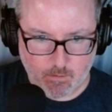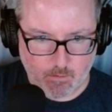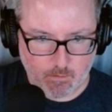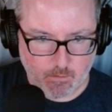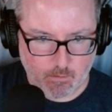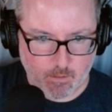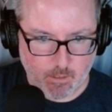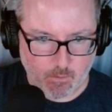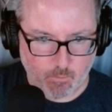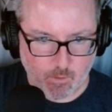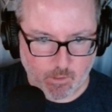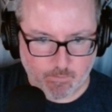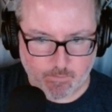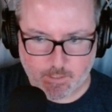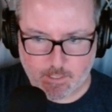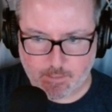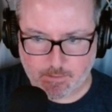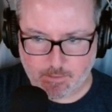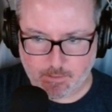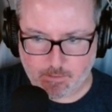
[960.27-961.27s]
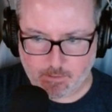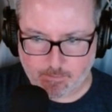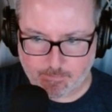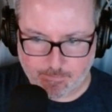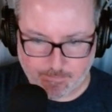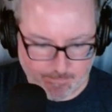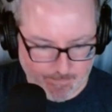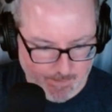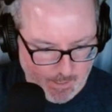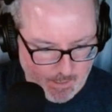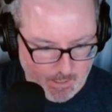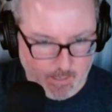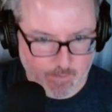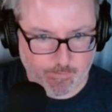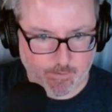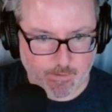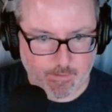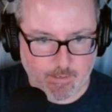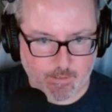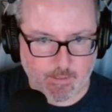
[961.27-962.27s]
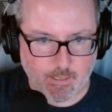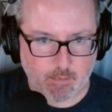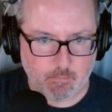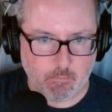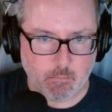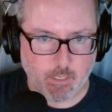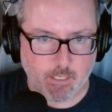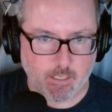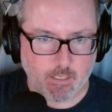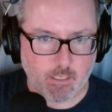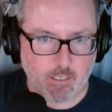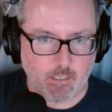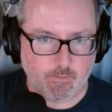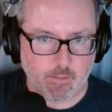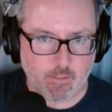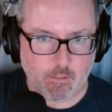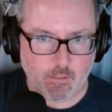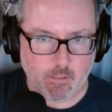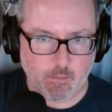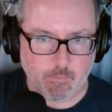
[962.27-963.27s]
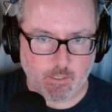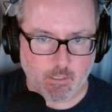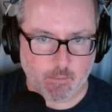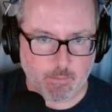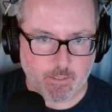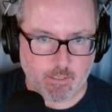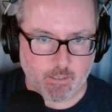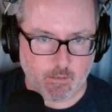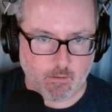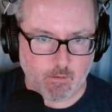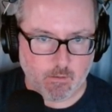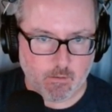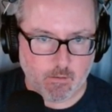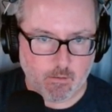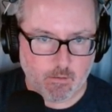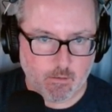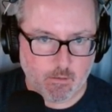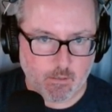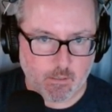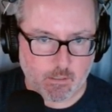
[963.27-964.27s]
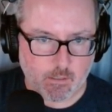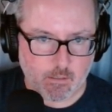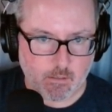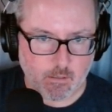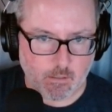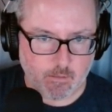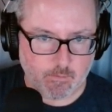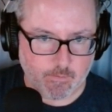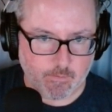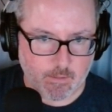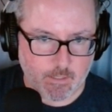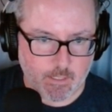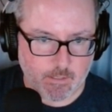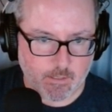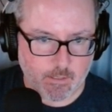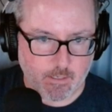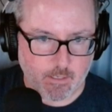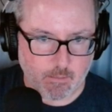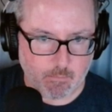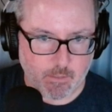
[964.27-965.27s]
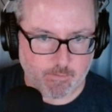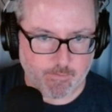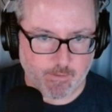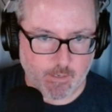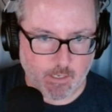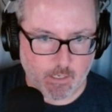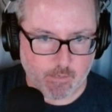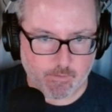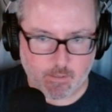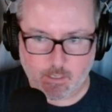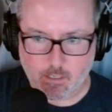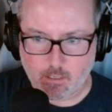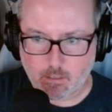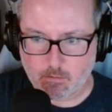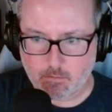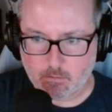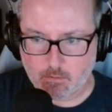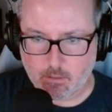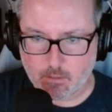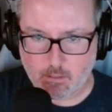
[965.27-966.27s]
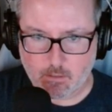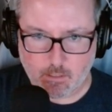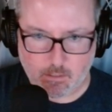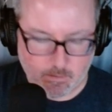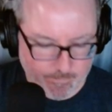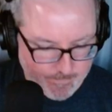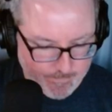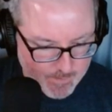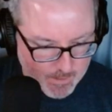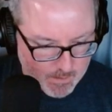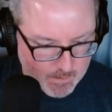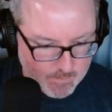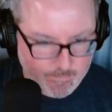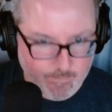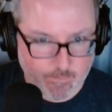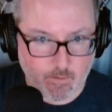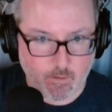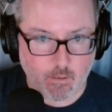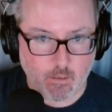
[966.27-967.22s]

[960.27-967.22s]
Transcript: Okay, one of these is a five. I think that might give us something up here because none of these can be fives now. Yeah, that's a five.